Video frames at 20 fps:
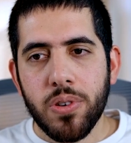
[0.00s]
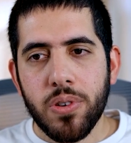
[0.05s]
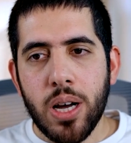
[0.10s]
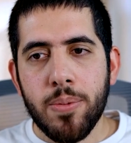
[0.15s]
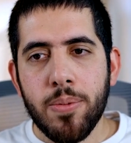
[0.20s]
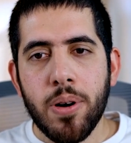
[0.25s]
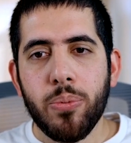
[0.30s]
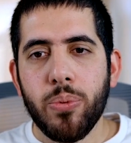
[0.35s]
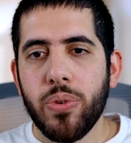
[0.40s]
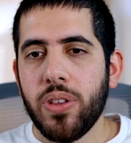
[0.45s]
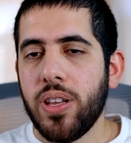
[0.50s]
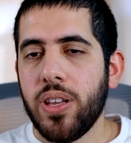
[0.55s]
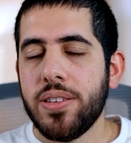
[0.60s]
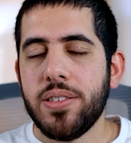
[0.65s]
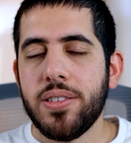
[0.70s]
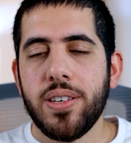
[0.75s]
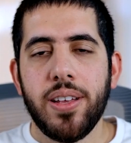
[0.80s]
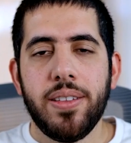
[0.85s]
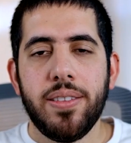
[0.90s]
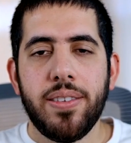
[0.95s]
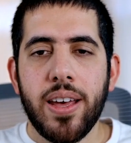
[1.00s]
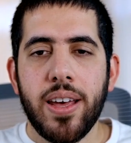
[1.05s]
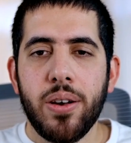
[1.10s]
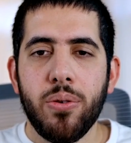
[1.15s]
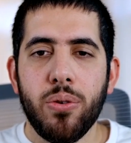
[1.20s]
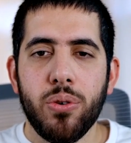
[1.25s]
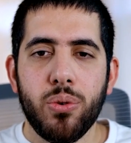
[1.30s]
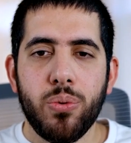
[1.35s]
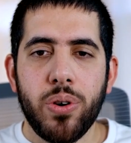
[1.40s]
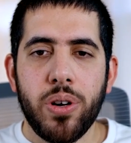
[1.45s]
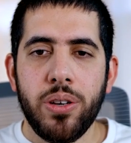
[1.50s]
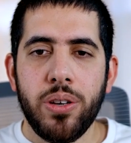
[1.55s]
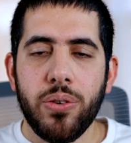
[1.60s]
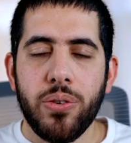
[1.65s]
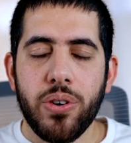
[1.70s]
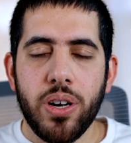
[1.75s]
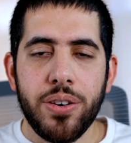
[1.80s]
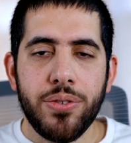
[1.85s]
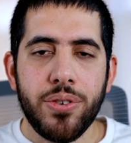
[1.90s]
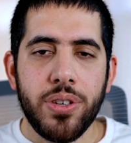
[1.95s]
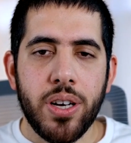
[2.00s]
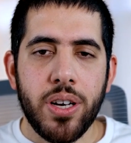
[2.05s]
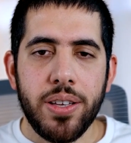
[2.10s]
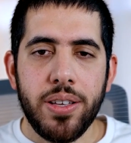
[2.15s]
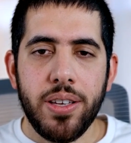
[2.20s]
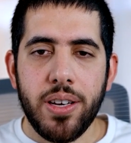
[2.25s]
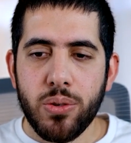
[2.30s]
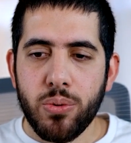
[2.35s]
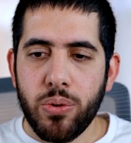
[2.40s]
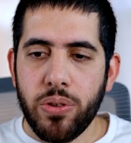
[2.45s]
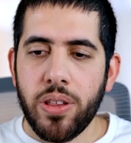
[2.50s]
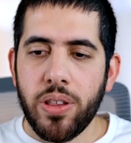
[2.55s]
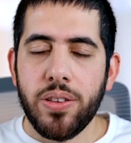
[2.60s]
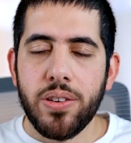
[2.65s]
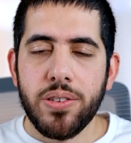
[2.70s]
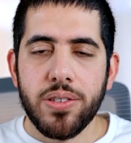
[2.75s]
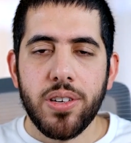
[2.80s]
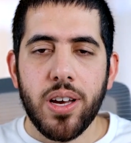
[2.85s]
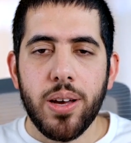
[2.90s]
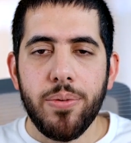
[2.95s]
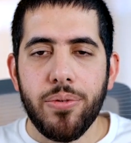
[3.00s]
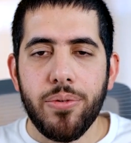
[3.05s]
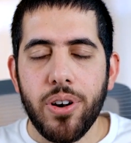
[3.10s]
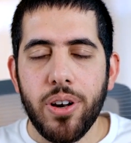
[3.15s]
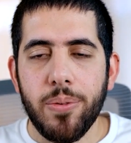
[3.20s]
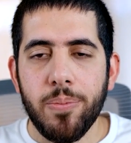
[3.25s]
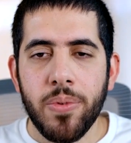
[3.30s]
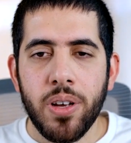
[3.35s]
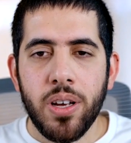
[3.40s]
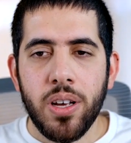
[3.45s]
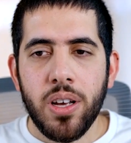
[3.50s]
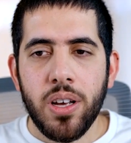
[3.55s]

come up with let's say 10 or 20 or 100 ideas within this time frame